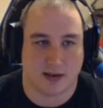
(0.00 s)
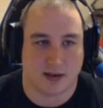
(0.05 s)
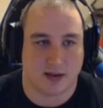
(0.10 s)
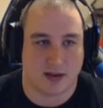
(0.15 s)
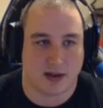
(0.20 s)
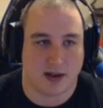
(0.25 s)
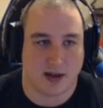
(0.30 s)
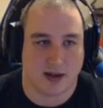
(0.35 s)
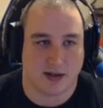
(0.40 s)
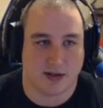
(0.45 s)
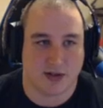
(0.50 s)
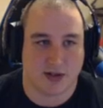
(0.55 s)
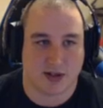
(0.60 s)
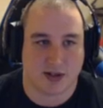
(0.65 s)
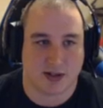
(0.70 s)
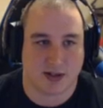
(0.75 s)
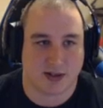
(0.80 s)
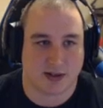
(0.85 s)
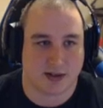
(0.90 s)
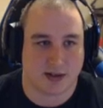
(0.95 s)
I
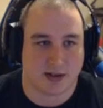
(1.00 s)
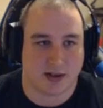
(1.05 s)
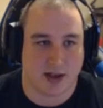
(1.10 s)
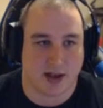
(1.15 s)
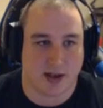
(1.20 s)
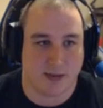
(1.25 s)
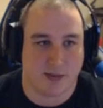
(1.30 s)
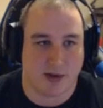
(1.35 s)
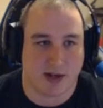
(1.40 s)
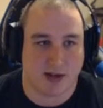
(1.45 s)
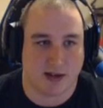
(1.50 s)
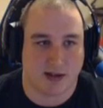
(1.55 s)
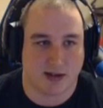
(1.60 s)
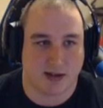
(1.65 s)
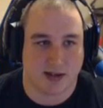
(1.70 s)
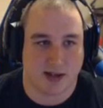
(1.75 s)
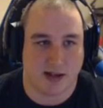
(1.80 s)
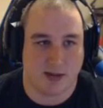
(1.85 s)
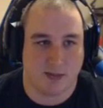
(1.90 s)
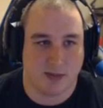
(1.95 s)
just I made the
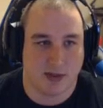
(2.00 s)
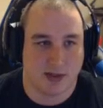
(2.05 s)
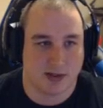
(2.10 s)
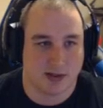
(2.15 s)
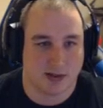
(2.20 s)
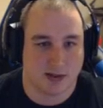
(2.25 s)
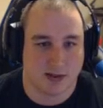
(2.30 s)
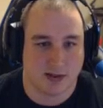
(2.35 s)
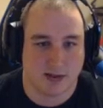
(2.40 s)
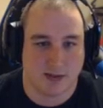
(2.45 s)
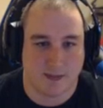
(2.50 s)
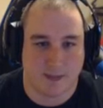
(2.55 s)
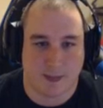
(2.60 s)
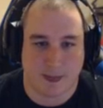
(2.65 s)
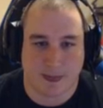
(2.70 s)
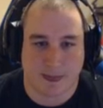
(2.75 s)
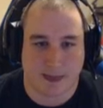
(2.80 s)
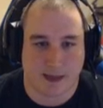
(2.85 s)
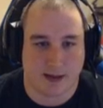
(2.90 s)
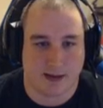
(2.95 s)
same build.
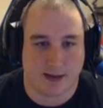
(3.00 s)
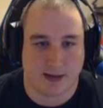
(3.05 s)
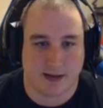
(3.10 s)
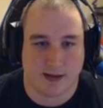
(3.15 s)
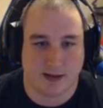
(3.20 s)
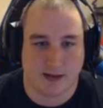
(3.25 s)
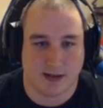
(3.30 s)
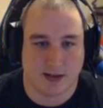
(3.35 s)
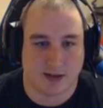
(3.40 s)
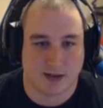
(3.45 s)
In this